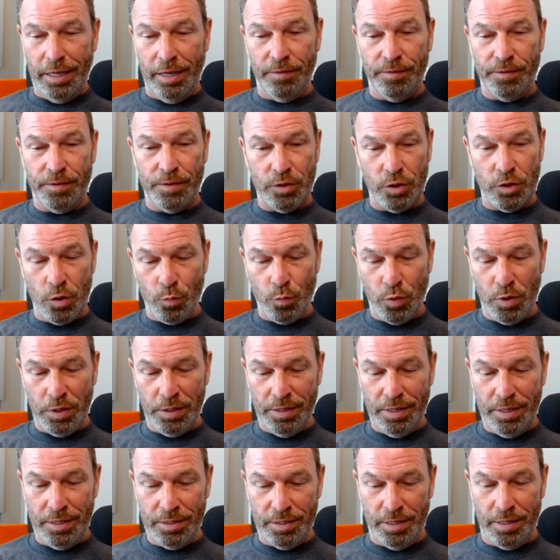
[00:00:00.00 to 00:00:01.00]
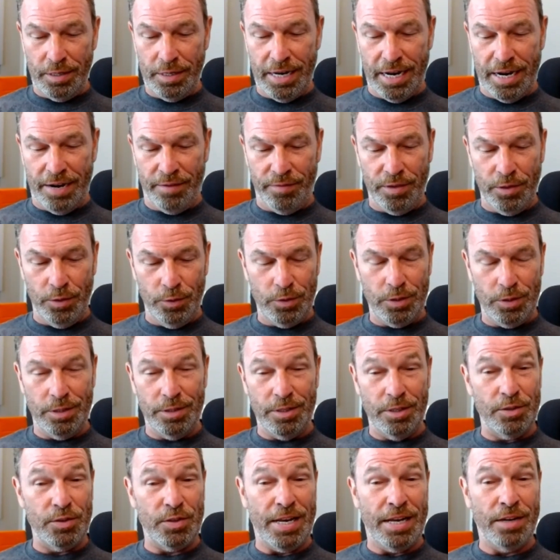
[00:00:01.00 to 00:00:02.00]
If someone doesn't have those,
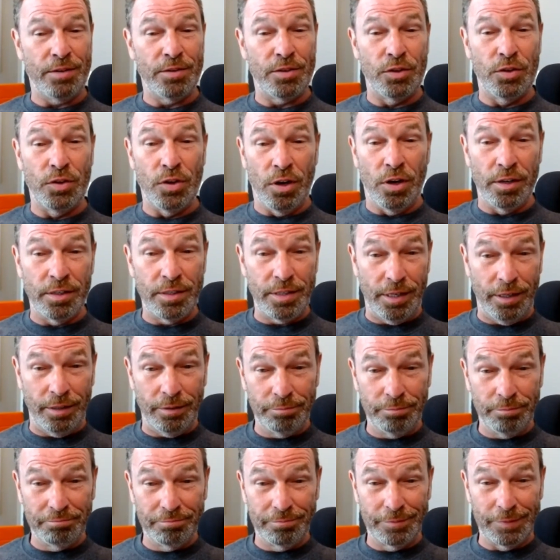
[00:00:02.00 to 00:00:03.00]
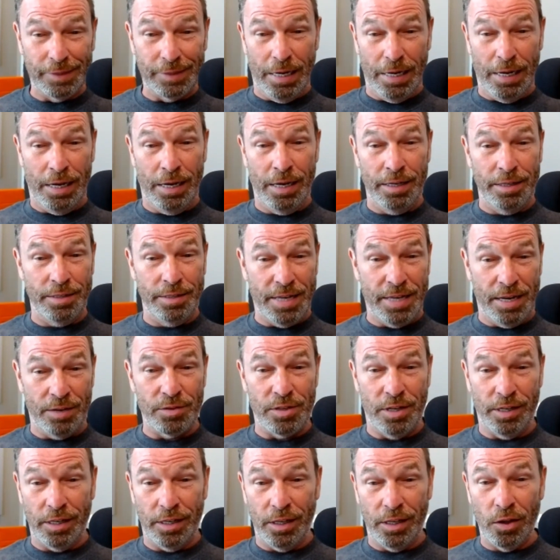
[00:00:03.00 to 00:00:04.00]
because it sounds daunting, uh, it
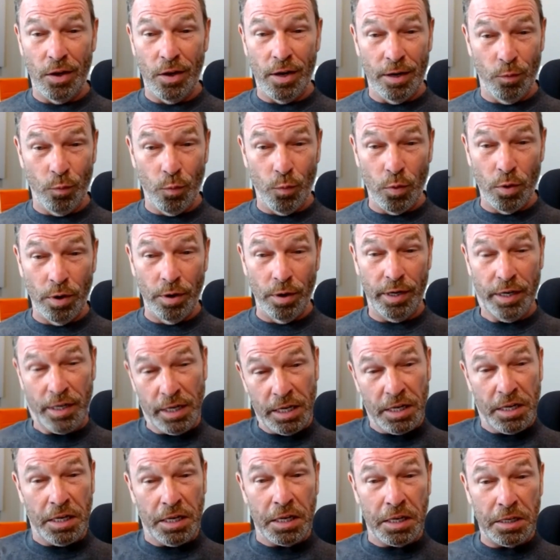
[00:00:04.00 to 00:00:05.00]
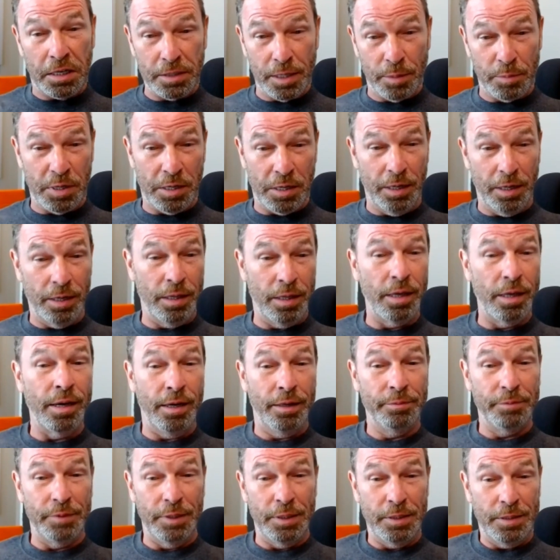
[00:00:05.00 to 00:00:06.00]
sounds like a lot of work, and it is, I'm not going to
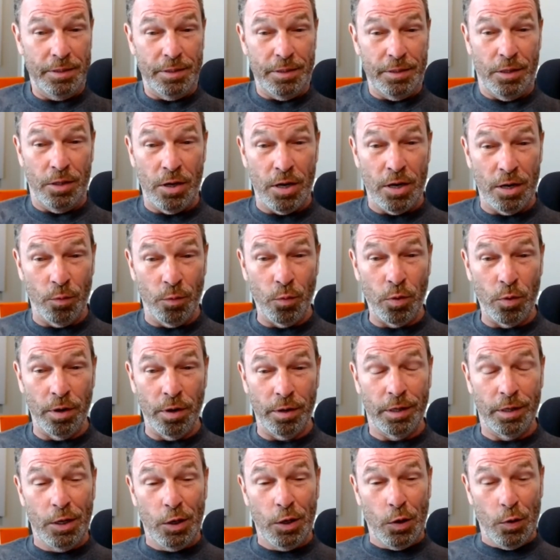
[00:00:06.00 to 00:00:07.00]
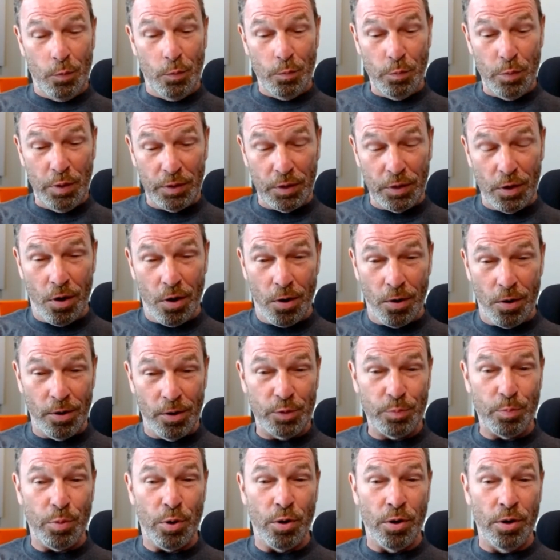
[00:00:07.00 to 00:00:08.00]
lie. It's a lot of work, but the
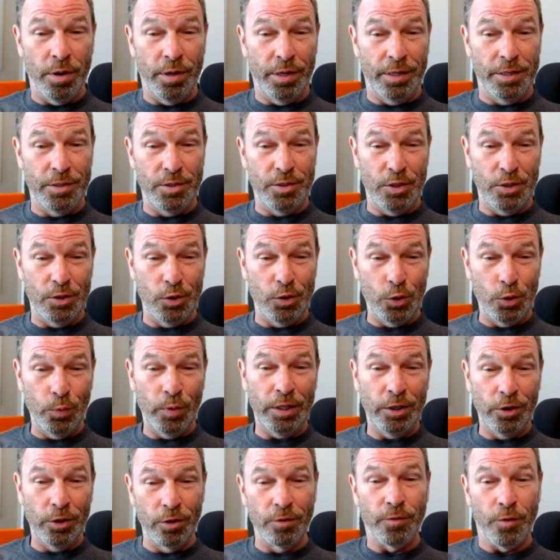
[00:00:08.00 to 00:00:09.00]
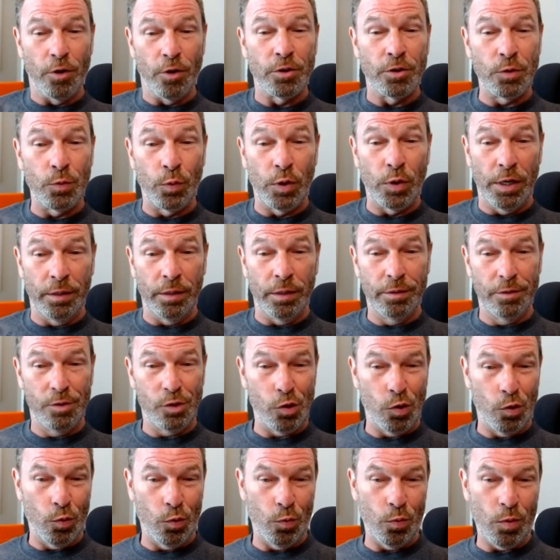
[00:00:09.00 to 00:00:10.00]
hardest part is just doing your first one.
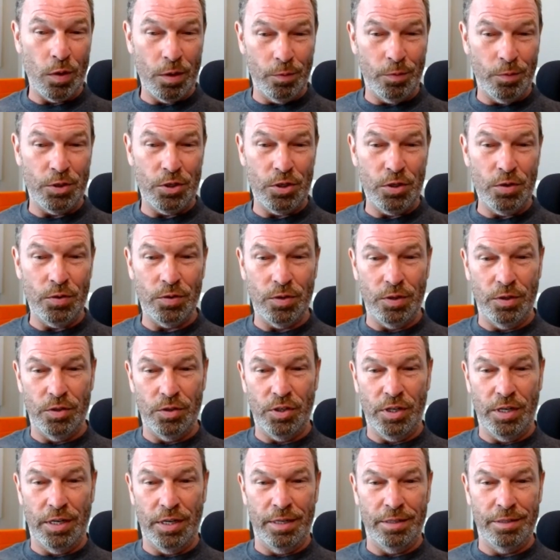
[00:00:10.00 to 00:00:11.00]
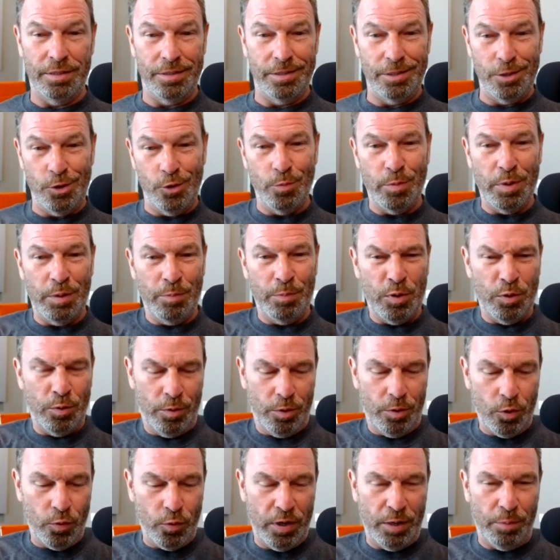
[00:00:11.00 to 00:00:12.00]
So what would you suggest? Do you
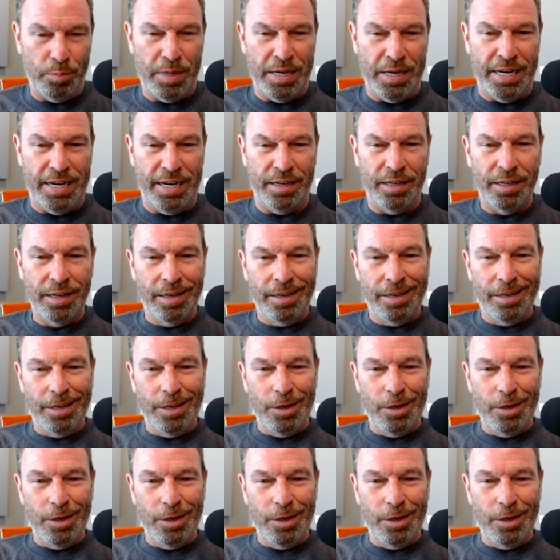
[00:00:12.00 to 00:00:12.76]
remember going back?